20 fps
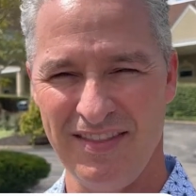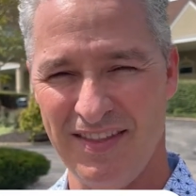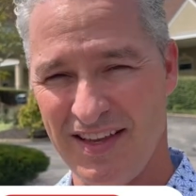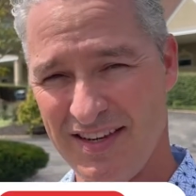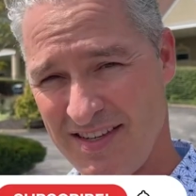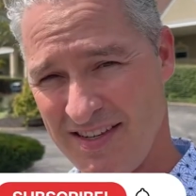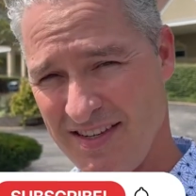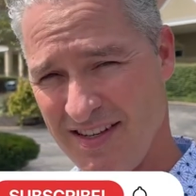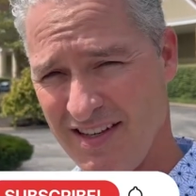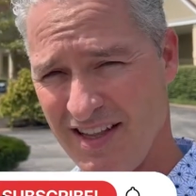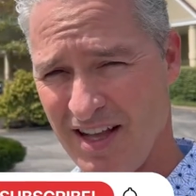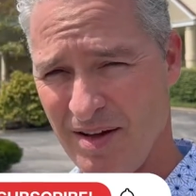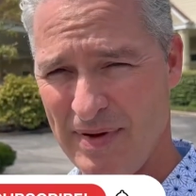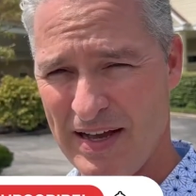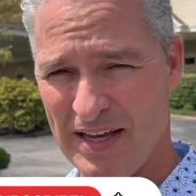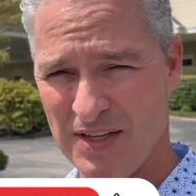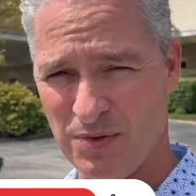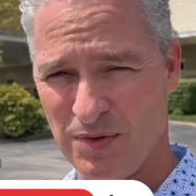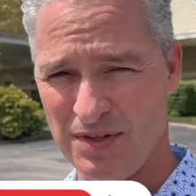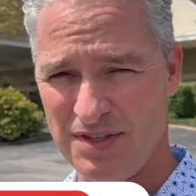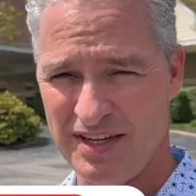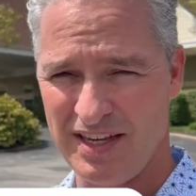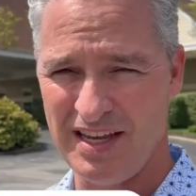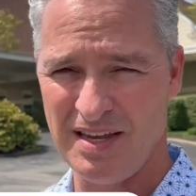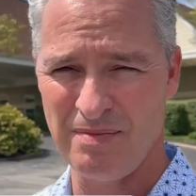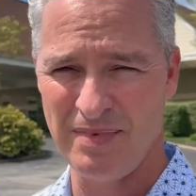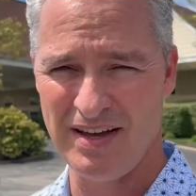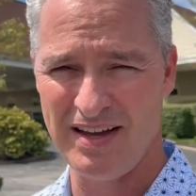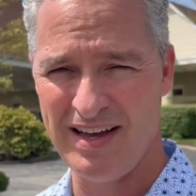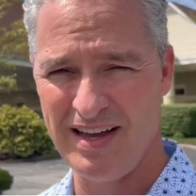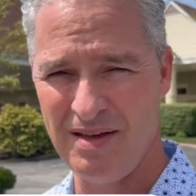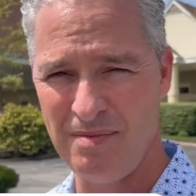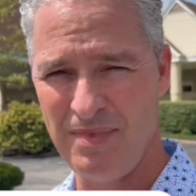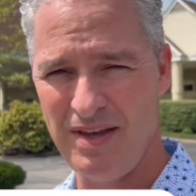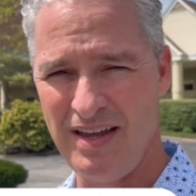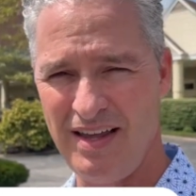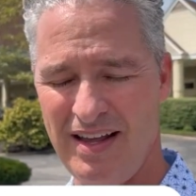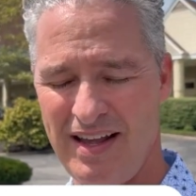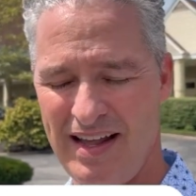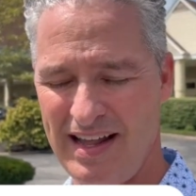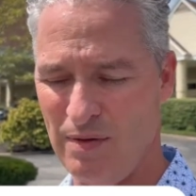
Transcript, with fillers: This is the clubhouse once again behind me.